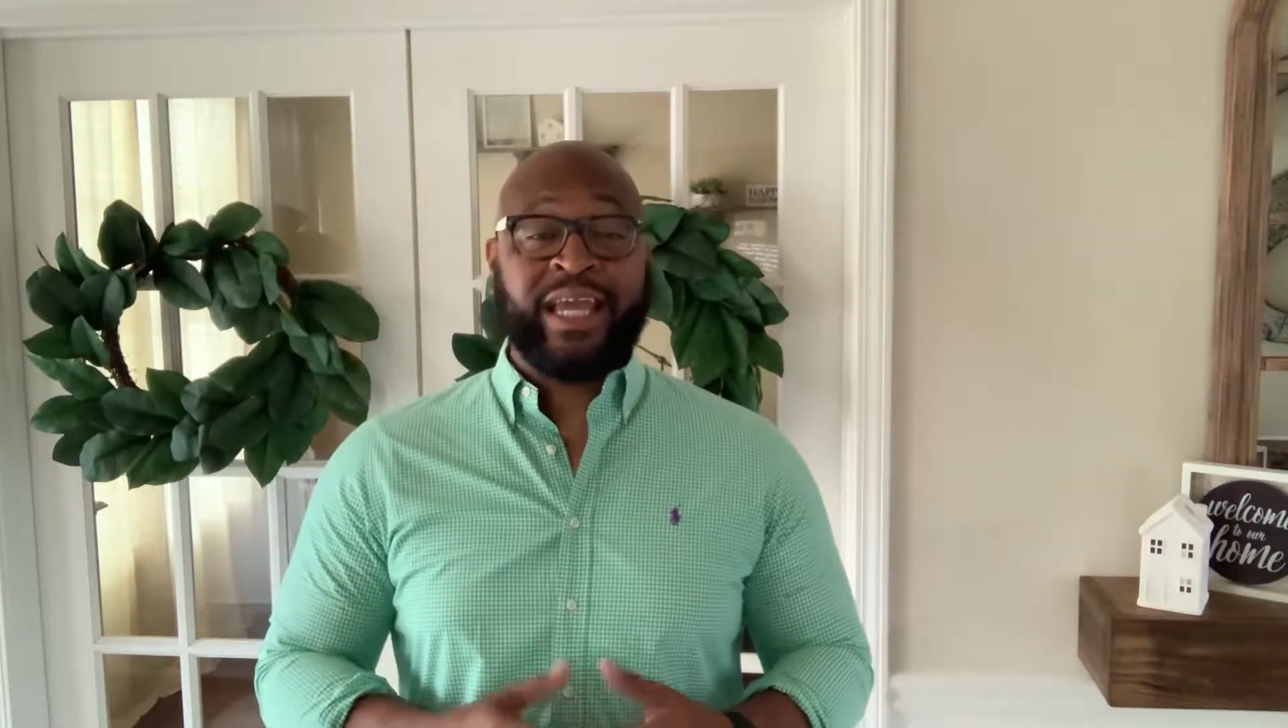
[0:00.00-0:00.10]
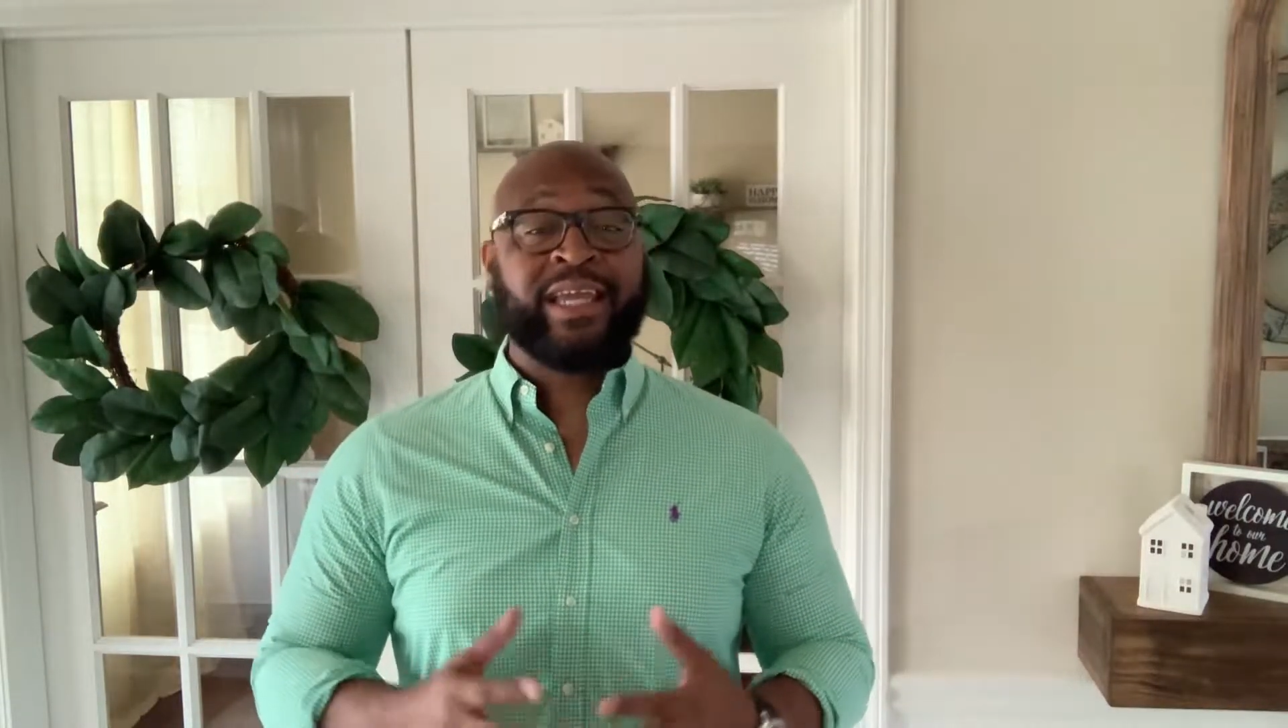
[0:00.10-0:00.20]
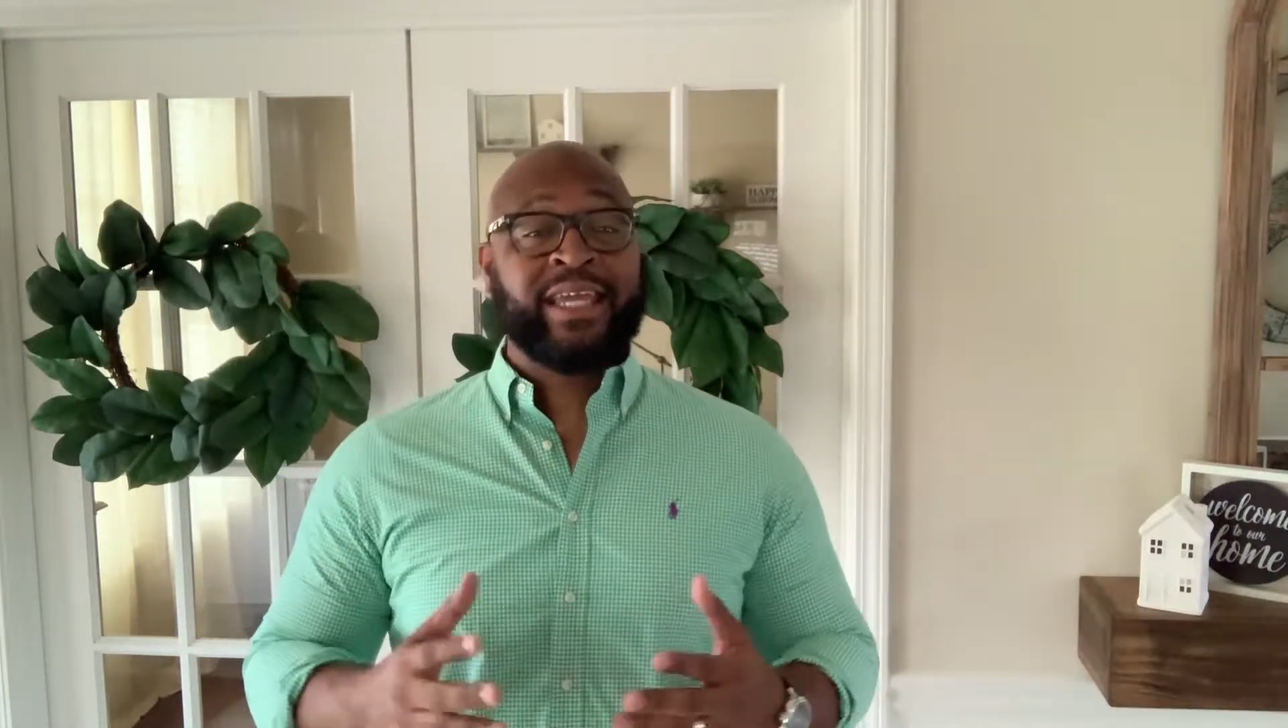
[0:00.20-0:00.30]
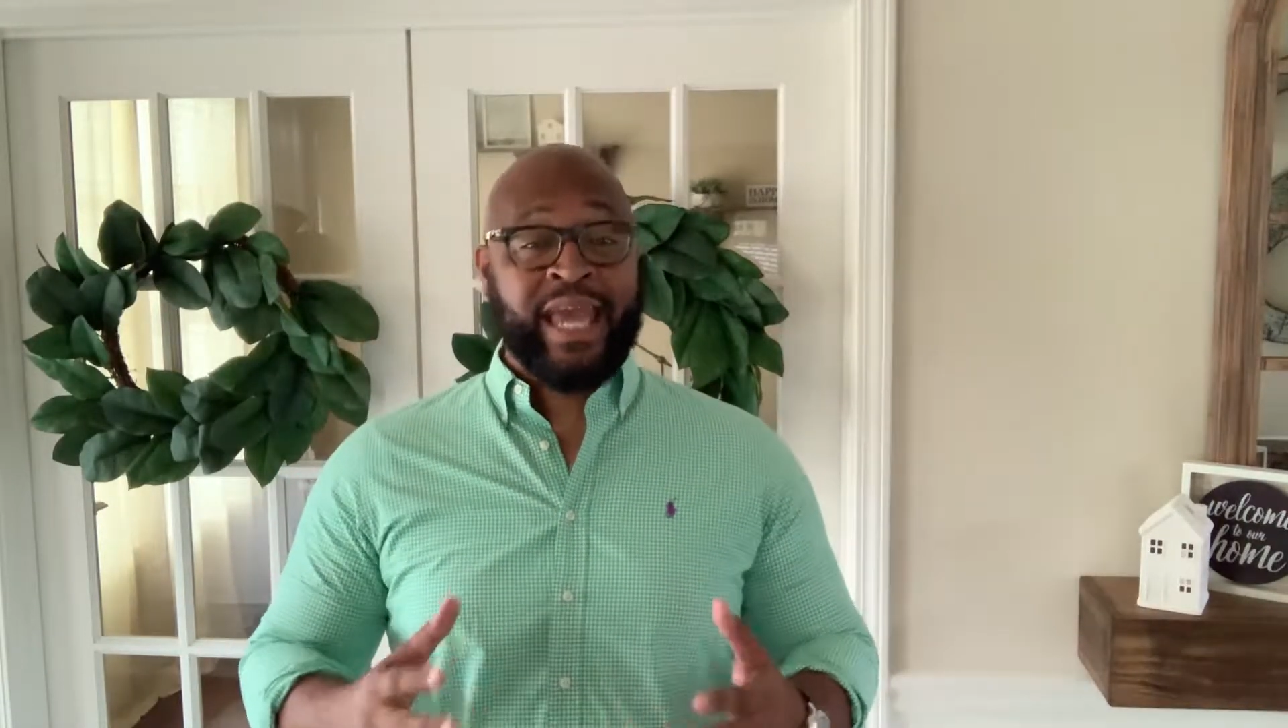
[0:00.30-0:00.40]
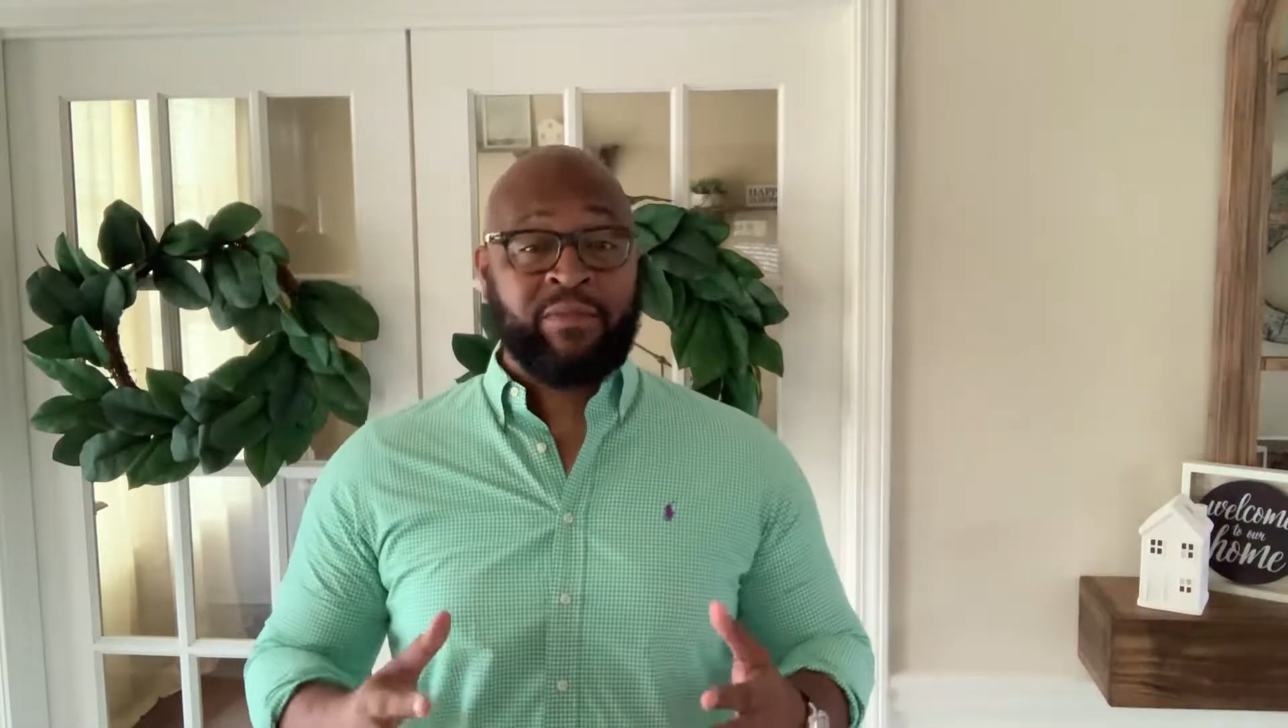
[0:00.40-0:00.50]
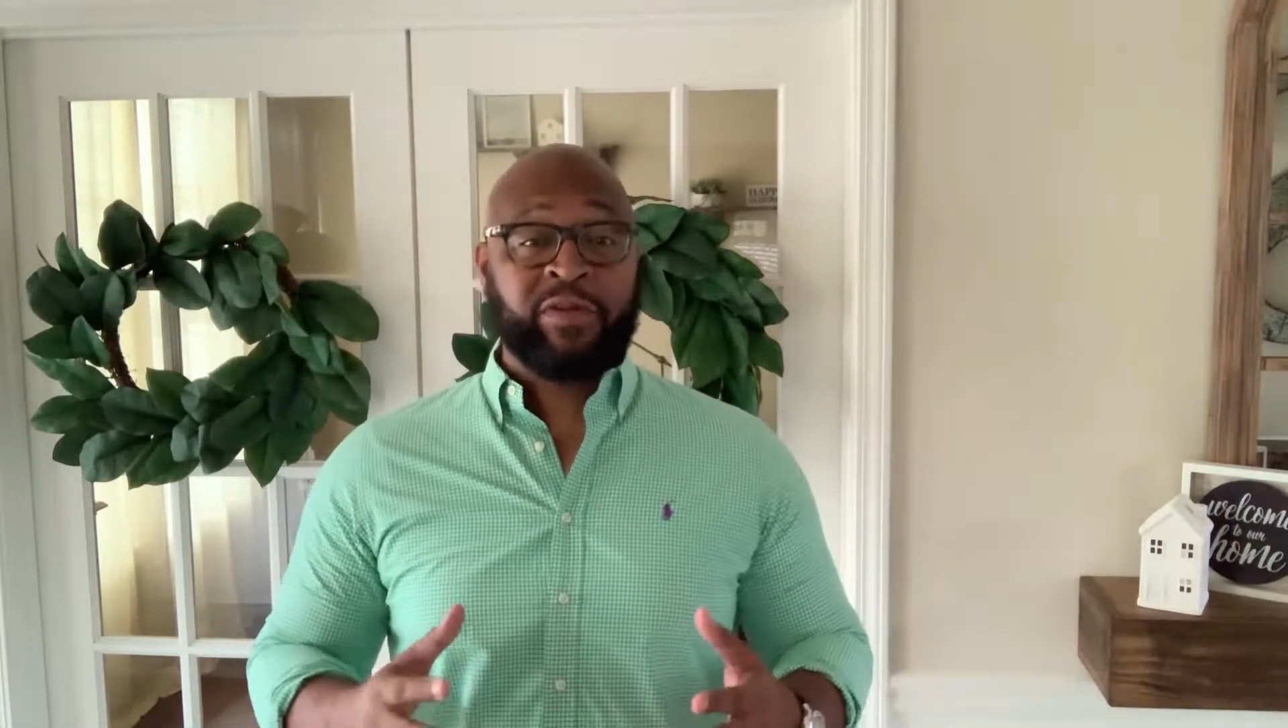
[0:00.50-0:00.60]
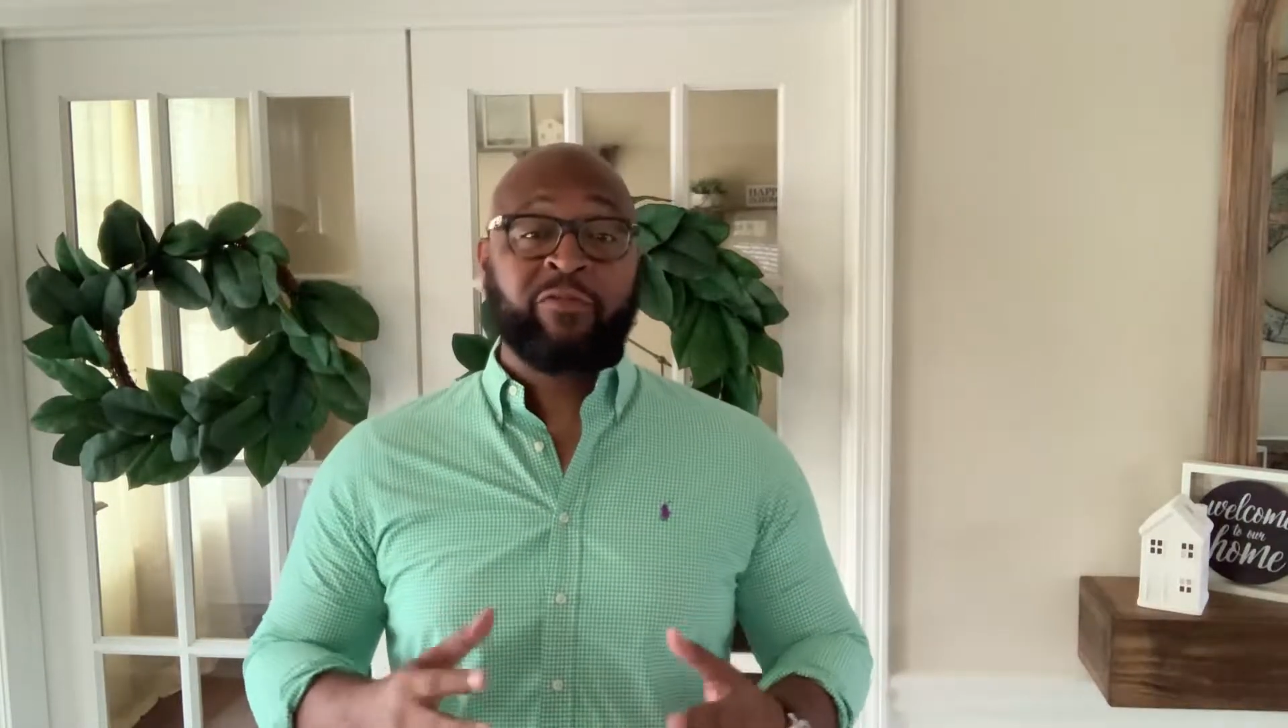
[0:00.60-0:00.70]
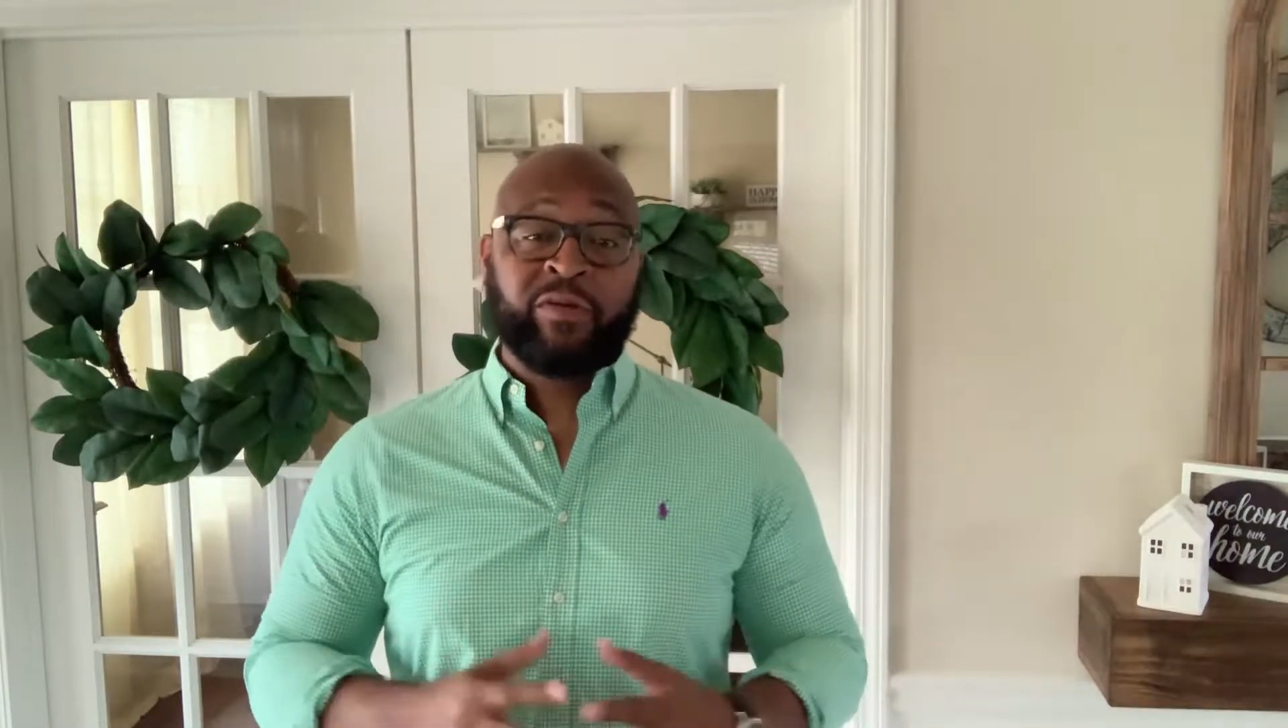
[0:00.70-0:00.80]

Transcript: it can be